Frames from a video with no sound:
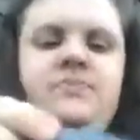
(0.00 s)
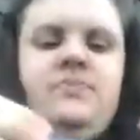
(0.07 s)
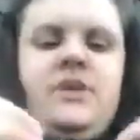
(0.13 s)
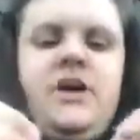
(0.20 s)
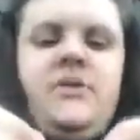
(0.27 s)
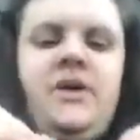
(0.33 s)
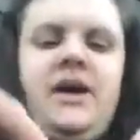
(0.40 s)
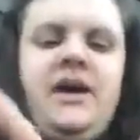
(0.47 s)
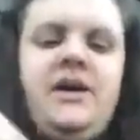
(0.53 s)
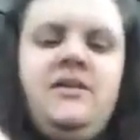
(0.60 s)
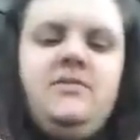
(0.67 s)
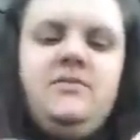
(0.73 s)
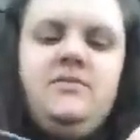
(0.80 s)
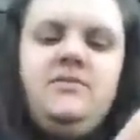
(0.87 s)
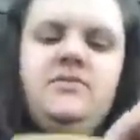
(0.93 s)
Okay,
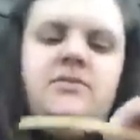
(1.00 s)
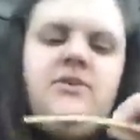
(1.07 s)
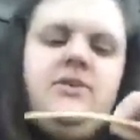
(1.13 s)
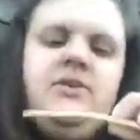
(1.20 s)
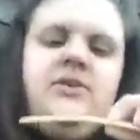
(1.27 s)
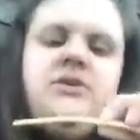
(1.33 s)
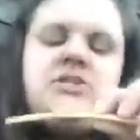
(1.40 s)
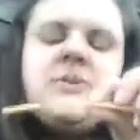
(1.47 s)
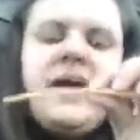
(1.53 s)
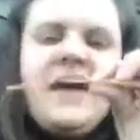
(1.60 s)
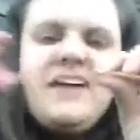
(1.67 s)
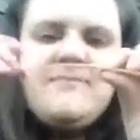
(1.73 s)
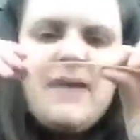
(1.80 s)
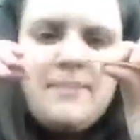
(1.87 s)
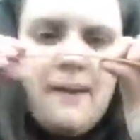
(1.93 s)
so I
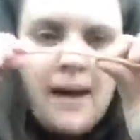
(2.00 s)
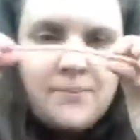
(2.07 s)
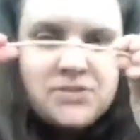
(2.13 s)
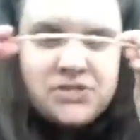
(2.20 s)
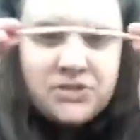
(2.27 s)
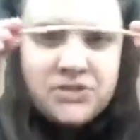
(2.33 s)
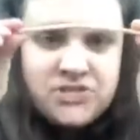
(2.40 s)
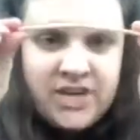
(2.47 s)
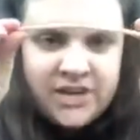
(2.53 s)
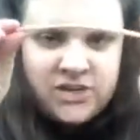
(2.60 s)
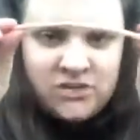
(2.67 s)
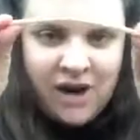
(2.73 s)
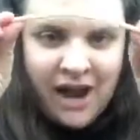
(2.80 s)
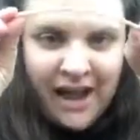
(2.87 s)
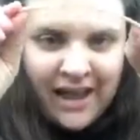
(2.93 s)
have my popsicle stick
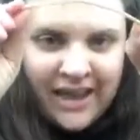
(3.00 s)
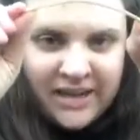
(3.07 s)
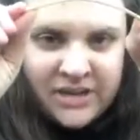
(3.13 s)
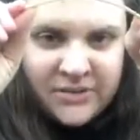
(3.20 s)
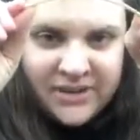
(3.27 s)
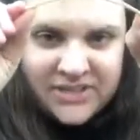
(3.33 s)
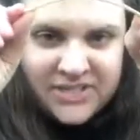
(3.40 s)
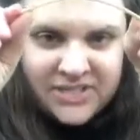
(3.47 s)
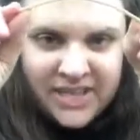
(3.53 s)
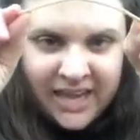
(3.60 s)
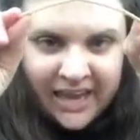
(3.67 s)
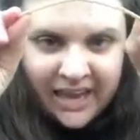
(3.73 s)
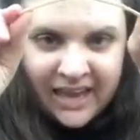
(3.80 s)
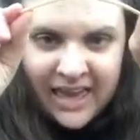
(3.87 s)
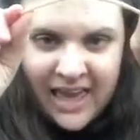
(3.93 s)
dry, and you can
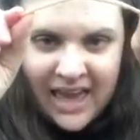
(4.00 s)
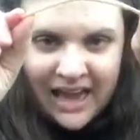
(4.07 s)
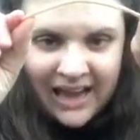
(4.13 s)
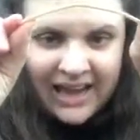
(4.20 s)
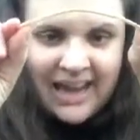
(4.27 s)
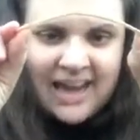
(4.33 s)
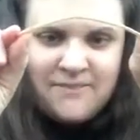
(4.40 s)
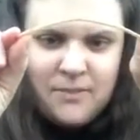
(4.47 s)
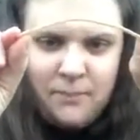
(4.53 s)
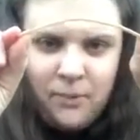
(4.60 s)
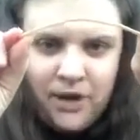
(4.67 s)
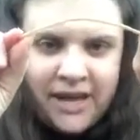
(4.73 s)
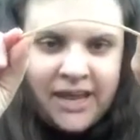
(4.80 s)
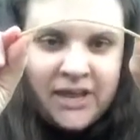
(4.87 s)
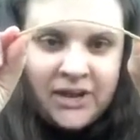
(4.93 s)
see I have a
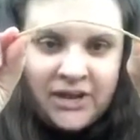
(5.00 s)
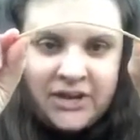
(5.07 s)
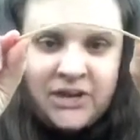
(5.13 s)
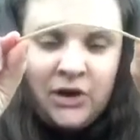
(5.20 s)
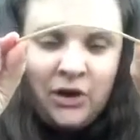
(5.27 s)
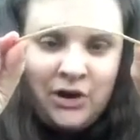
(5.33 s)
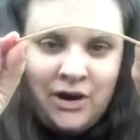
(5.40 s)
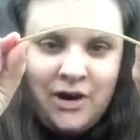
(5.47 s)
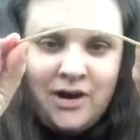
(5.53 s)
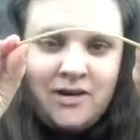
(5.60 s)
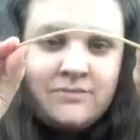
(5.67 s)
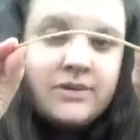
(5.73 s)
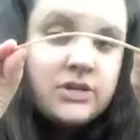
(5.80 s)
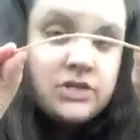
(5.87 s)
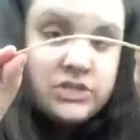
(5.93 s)
pretty good
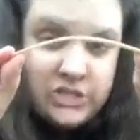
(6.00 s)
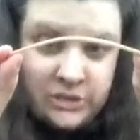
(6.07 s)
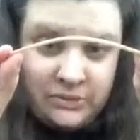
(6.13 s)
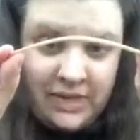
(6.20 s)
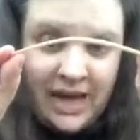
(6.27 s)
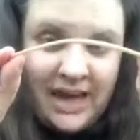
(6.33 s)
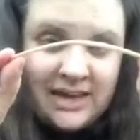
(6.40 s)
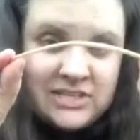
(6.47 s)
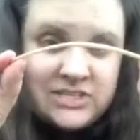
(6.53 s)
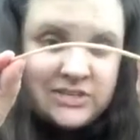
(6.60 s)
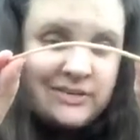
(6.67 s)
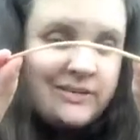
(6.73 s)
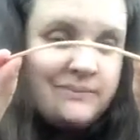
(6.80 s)
curve to that.